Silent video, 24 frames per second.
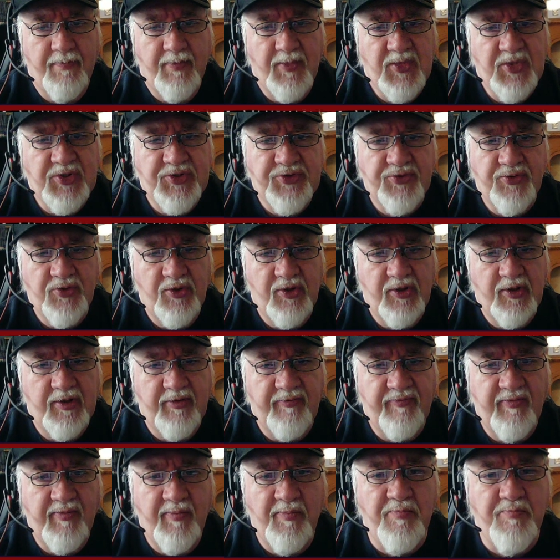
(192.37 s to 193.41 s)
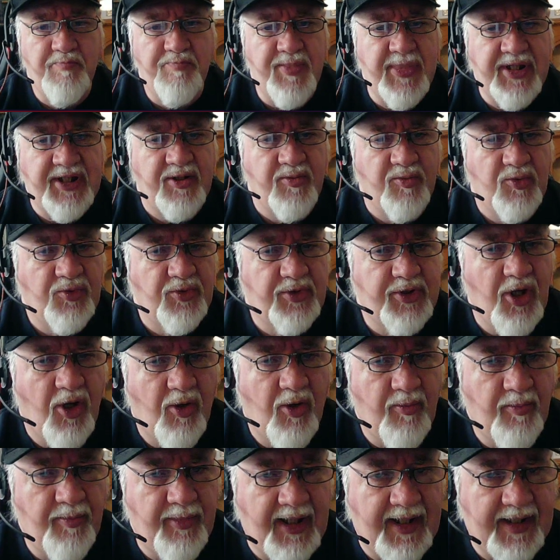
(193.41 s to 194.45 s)
sort of minimal
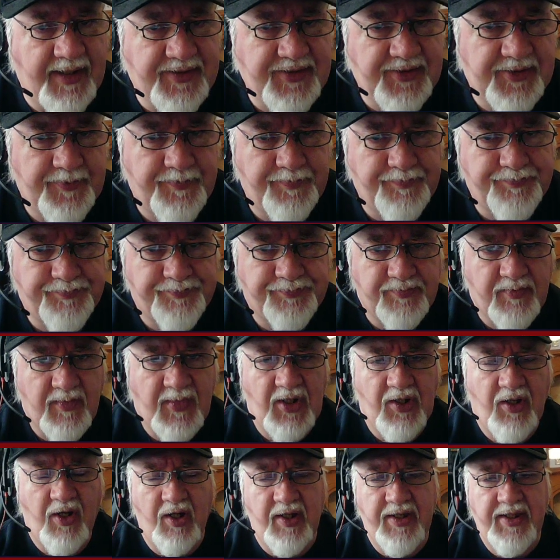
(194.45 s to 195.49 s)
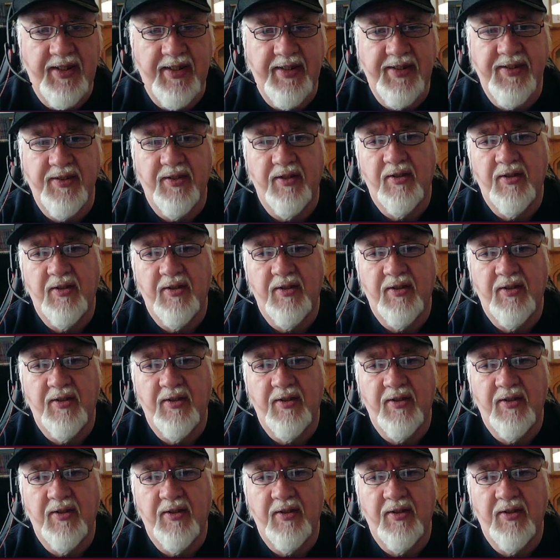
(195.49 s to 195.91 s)
combat, i.e.,